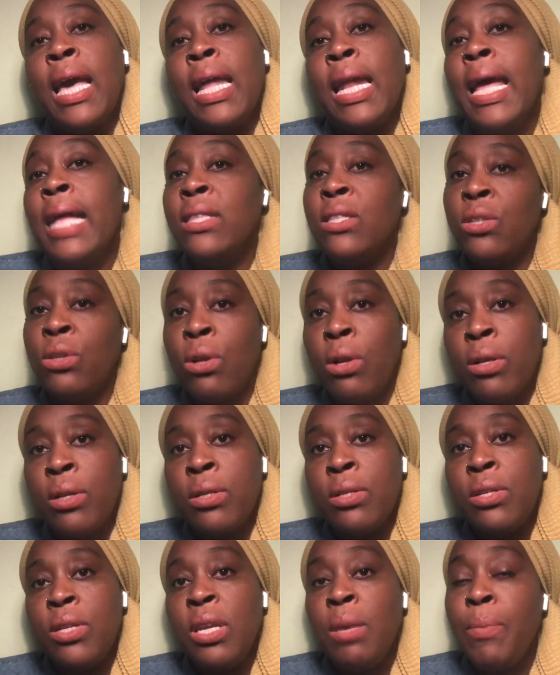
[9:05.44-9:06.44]
and ended on
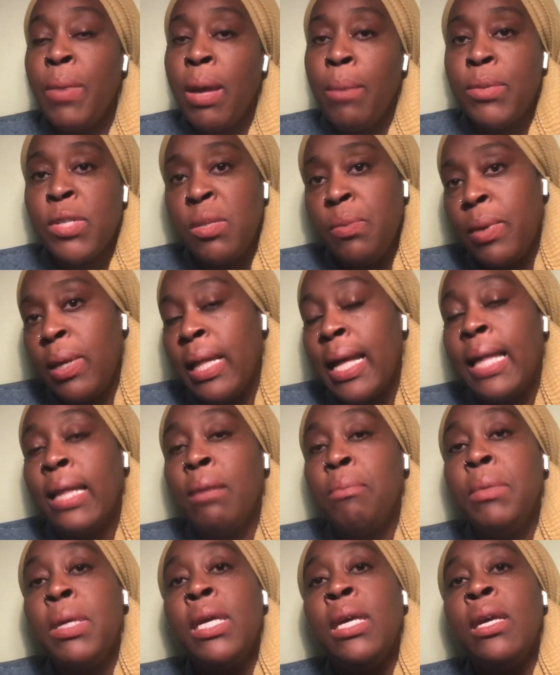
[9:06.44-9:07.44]
Imam Jamil
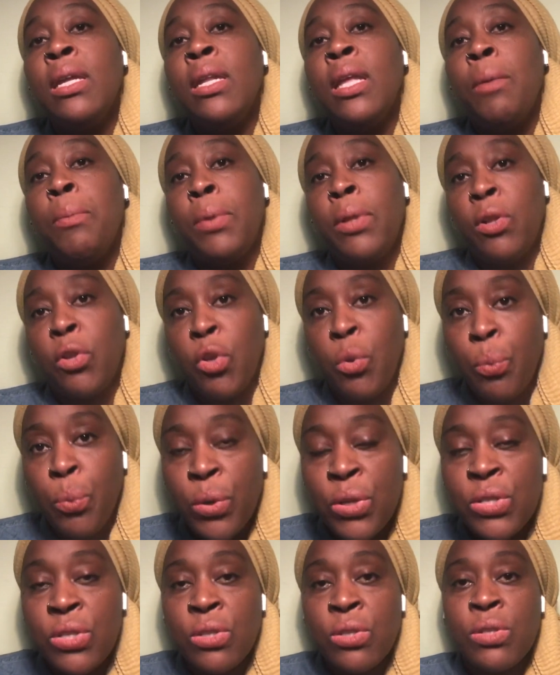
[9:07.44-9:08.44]
Al-Amin and political
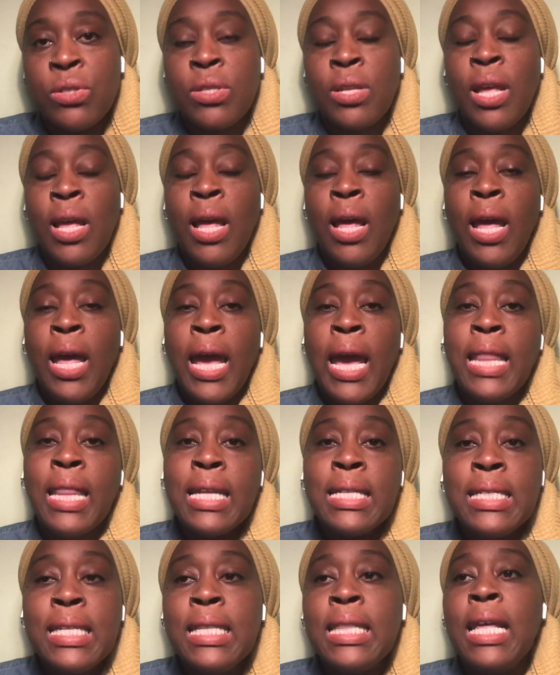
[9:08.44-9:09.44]
prisoners. And I
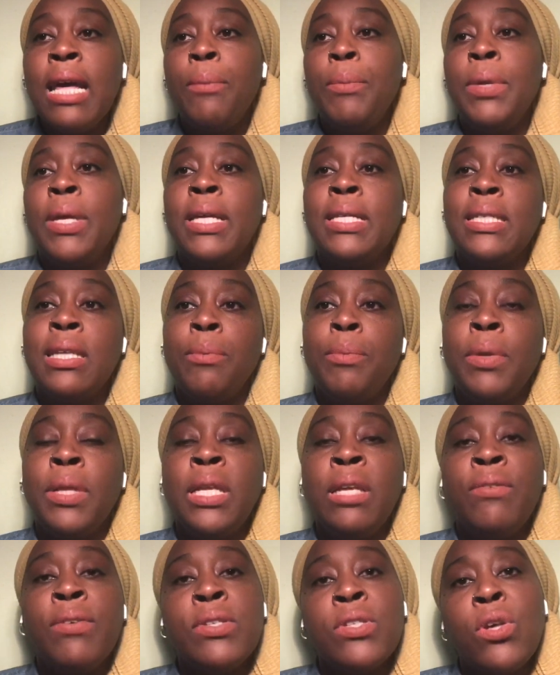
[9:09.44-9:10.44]
did that because I
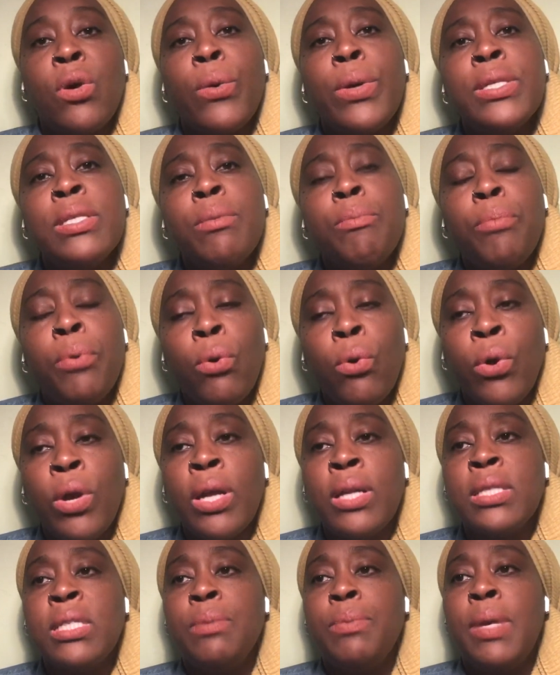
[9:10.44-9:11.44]
believe it's always
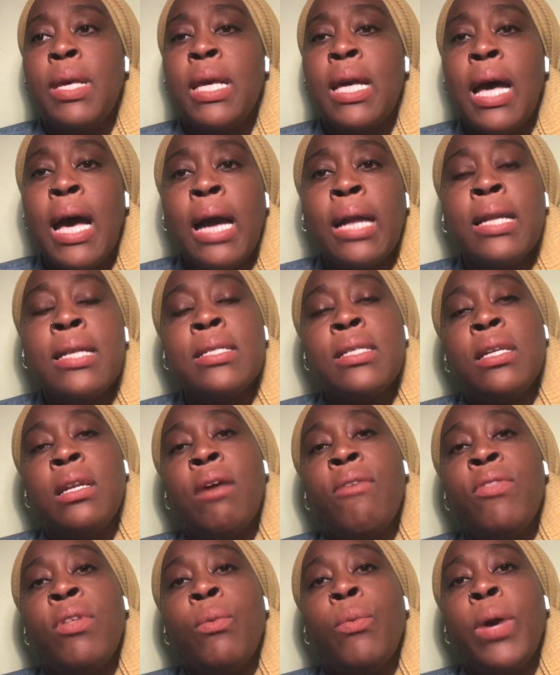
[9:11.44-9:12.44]
important to be cognizant
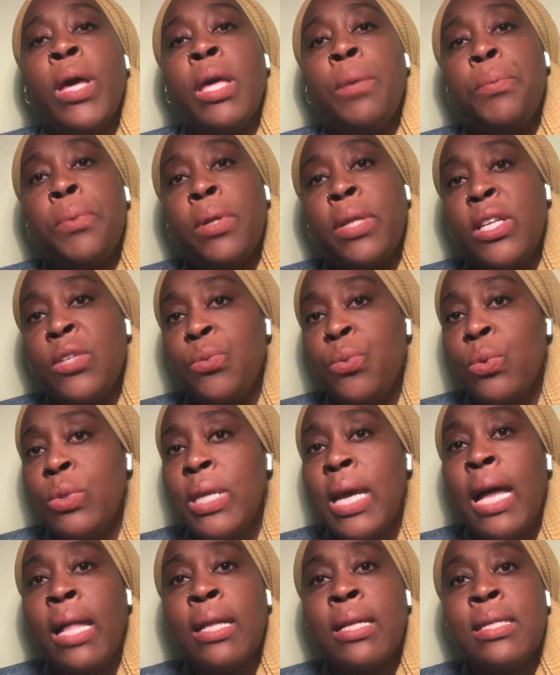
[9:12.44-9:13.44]
of the way police
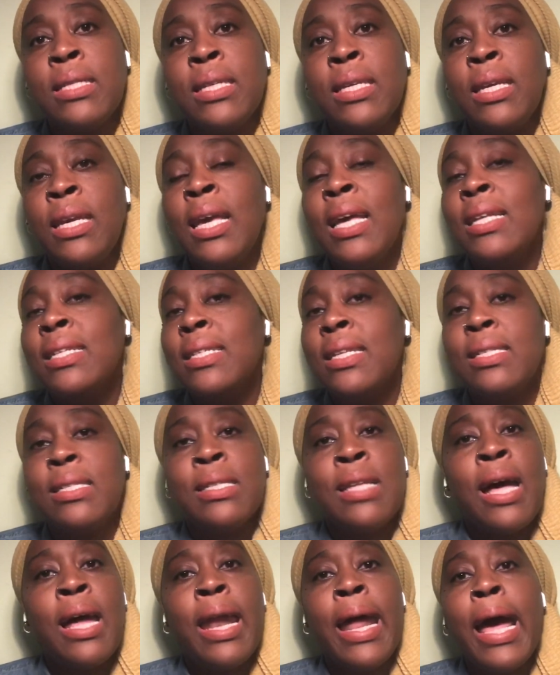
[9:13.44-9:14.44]
brutality does
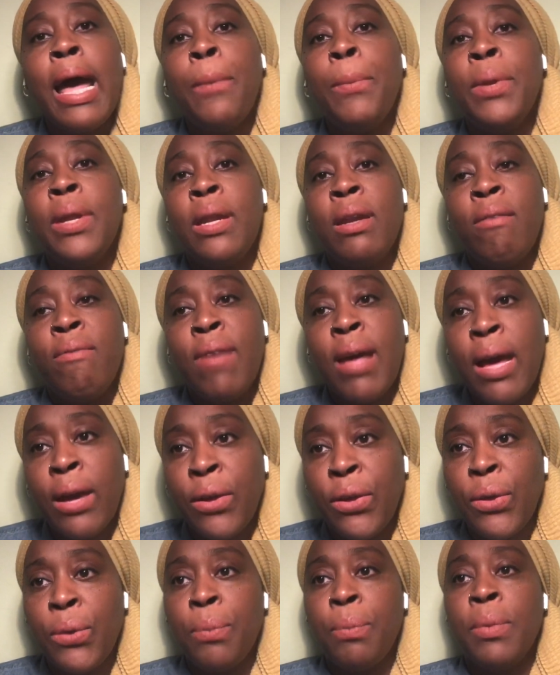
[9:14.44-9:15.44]
not happen in a
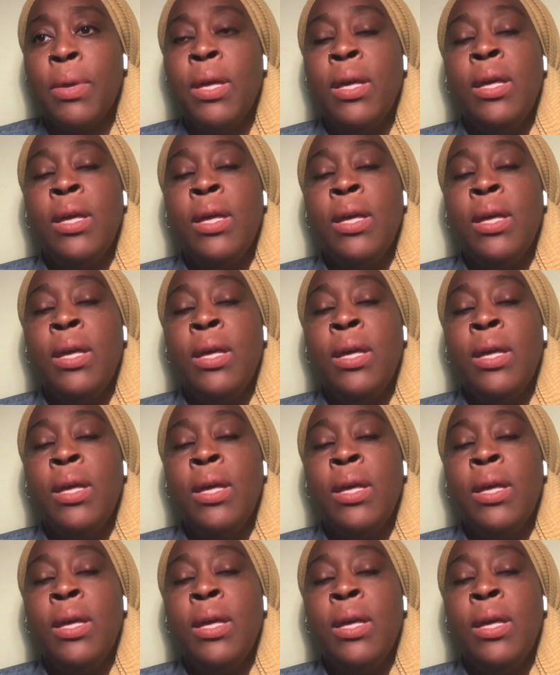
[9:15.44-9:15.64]
vacuum.